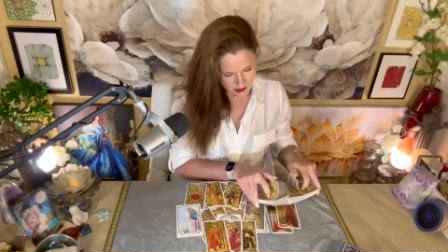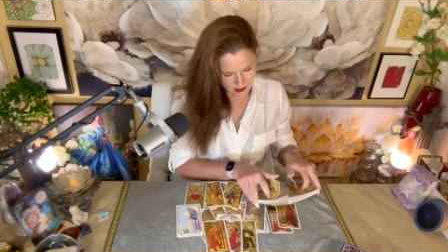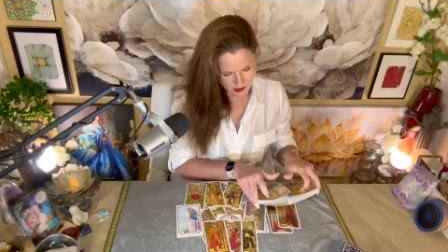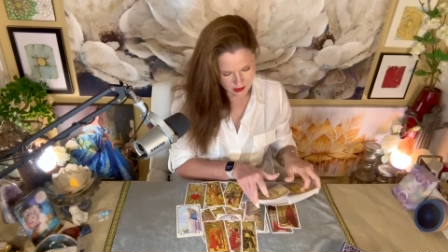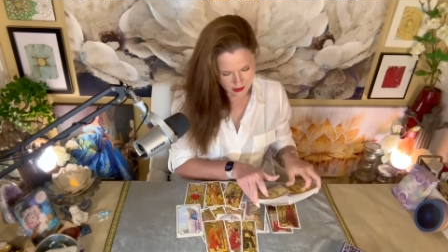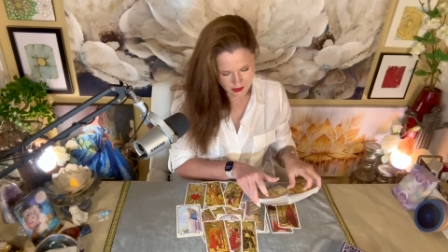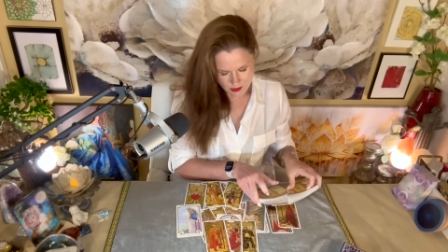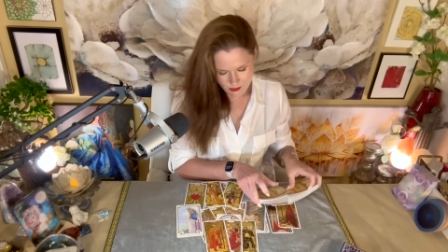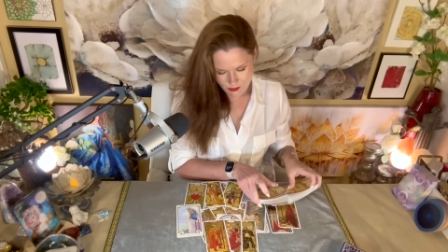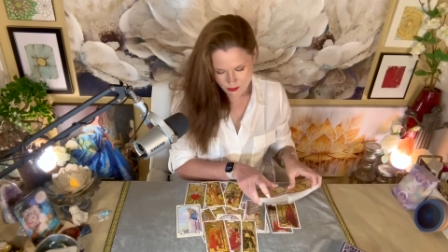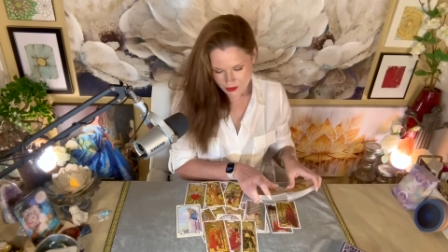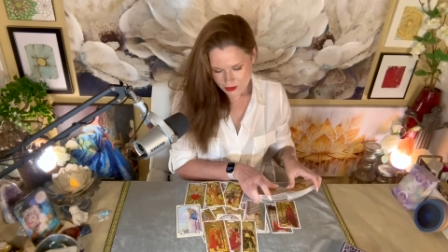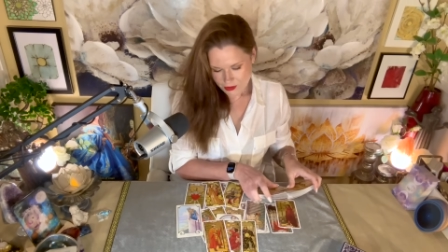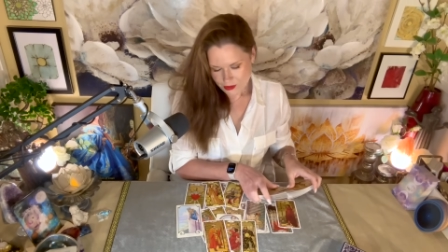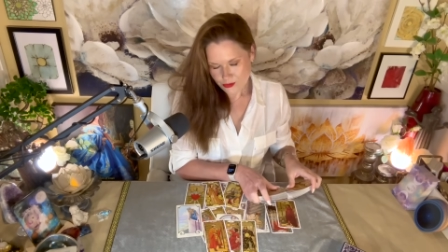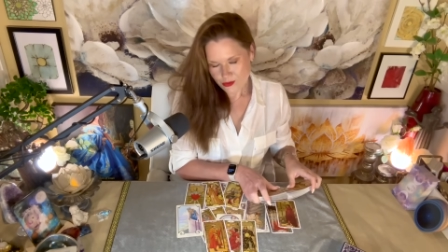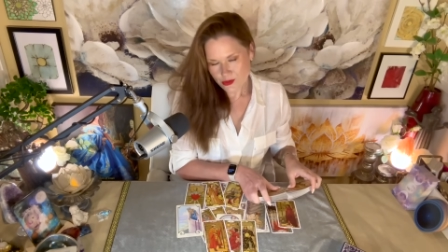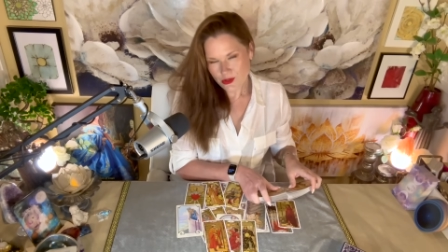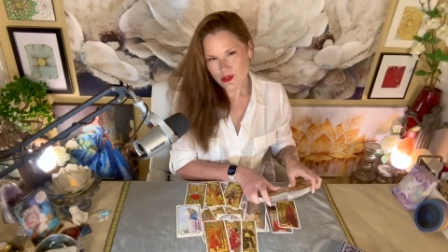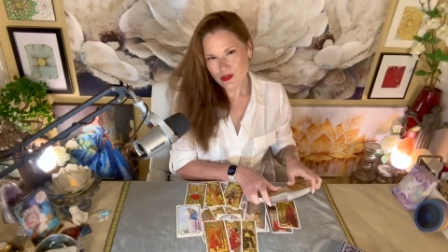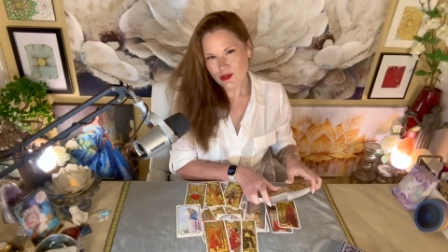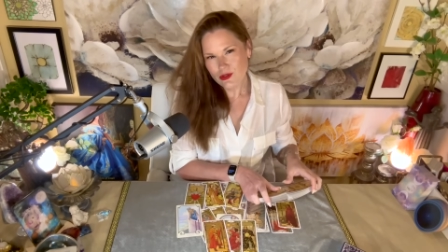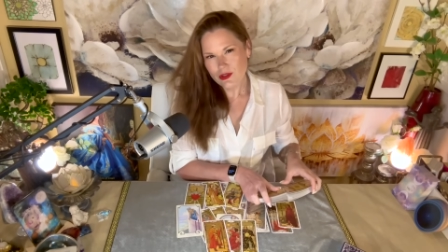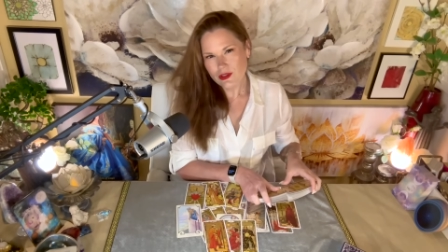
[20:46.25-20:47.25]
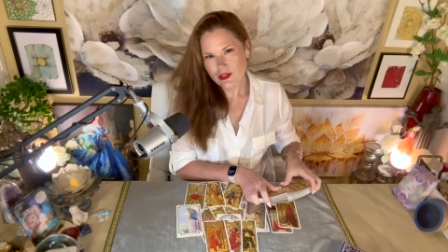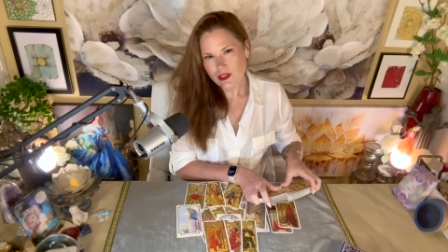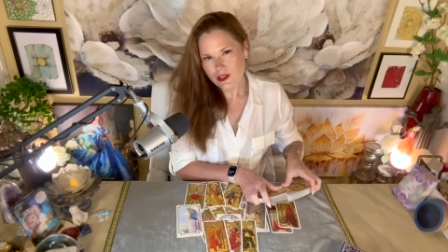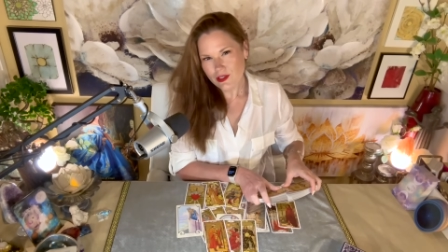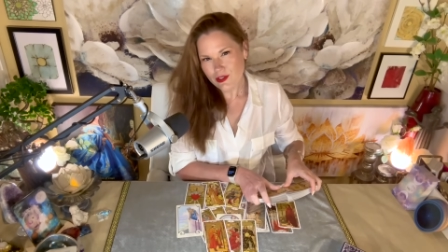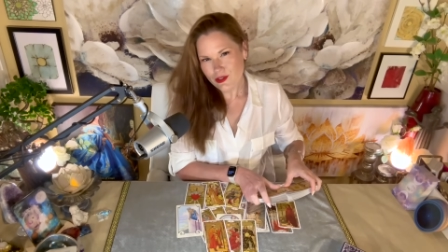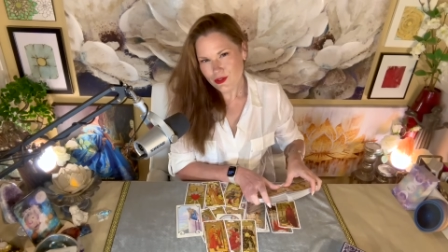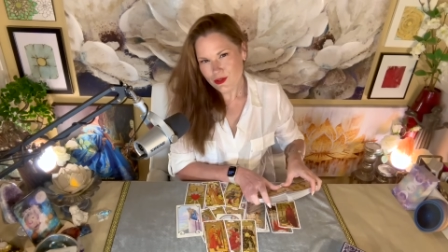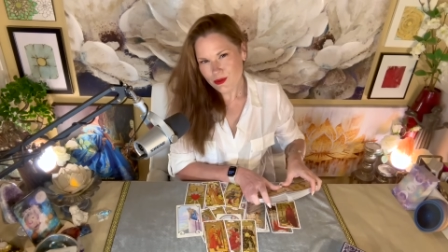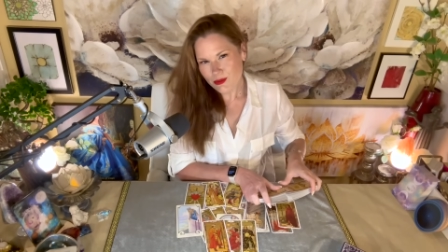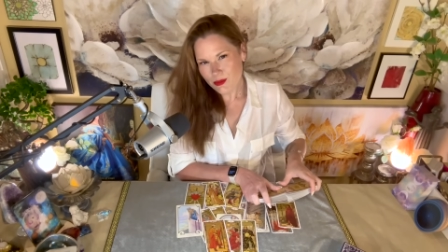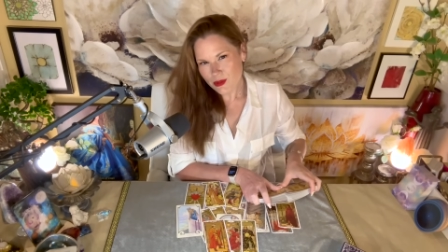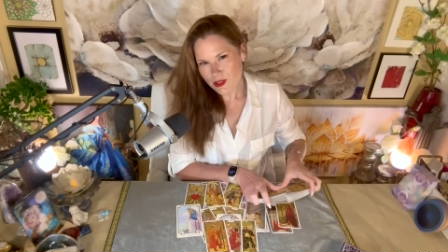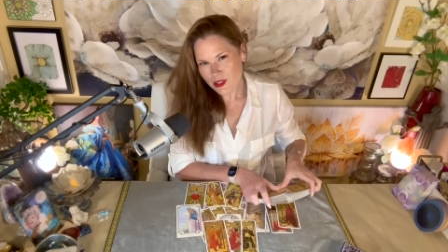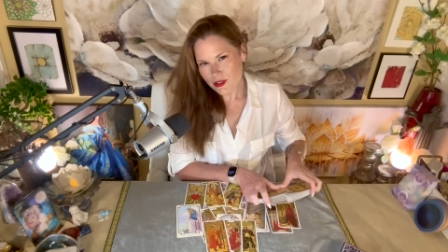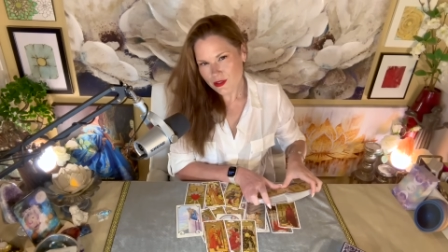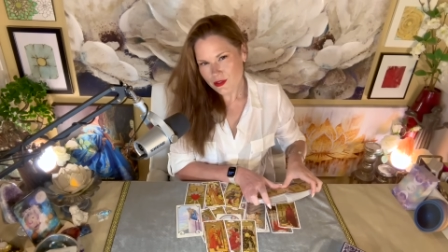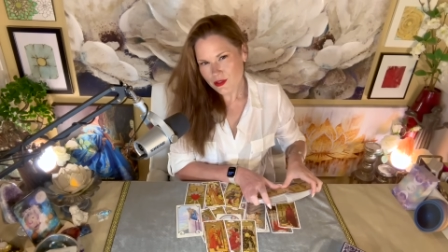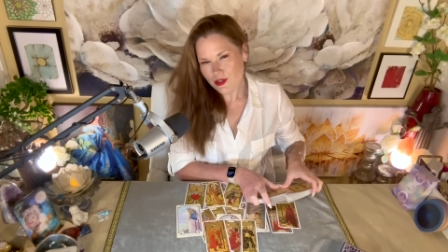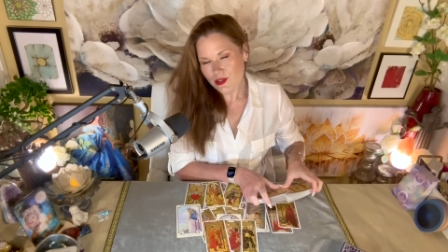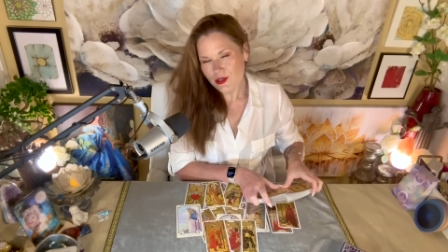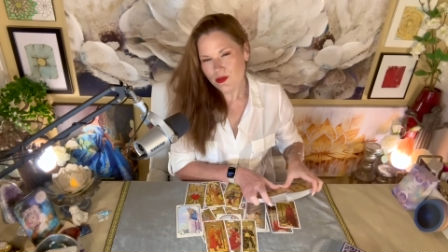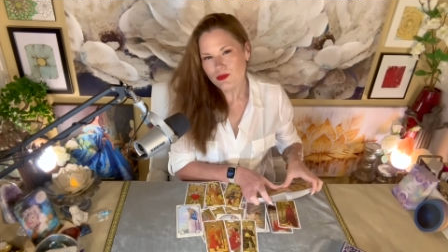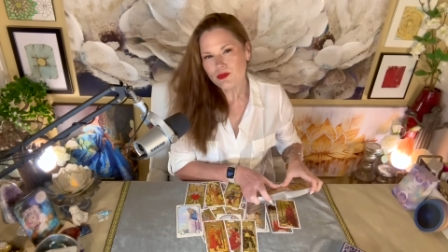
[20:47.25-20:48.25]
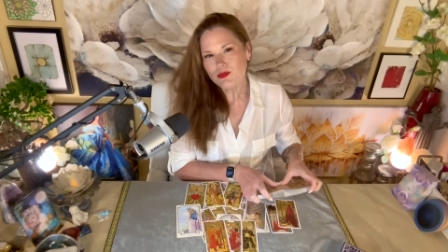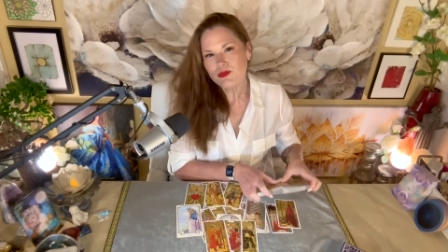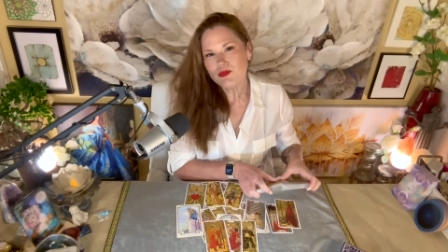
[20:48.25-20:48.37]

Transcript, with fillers: I want to know what you look like on a bad day.